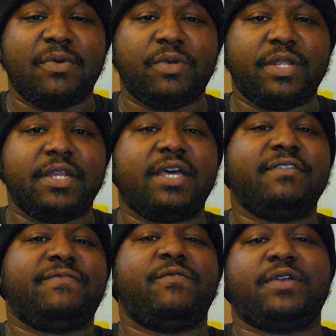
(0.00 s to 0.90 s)
with another
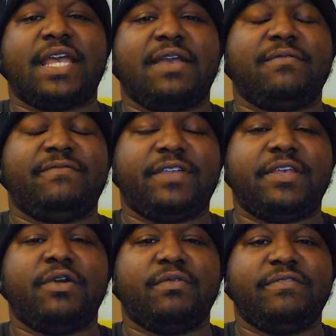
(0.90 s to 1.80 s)
4K
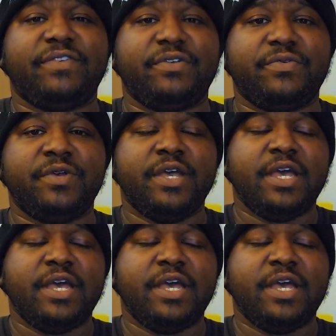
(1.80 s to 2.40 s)
video review.